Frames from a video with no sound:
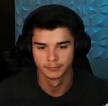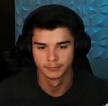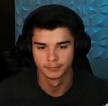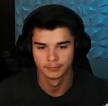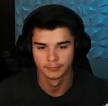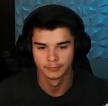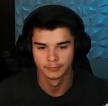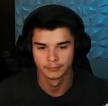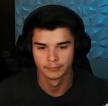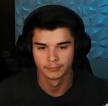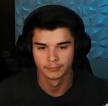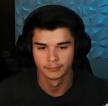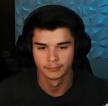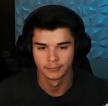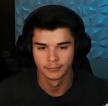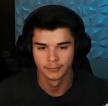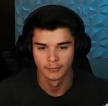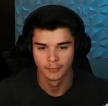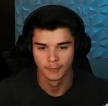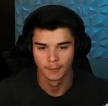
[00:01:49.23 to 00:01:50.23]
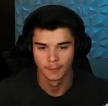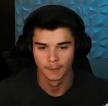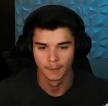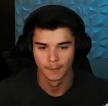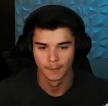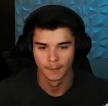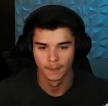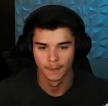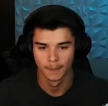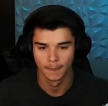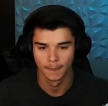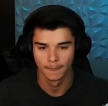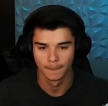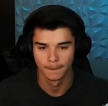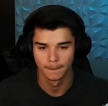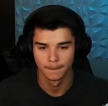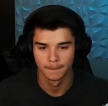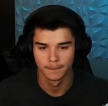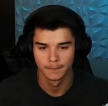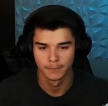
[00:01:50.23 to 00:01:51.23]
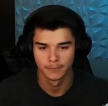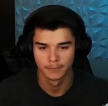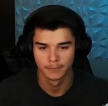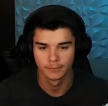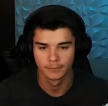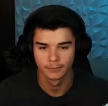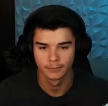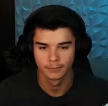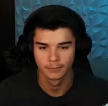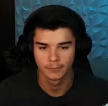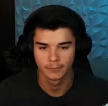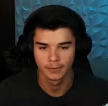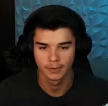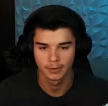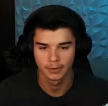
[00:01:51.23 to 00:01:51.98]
(no one is talking)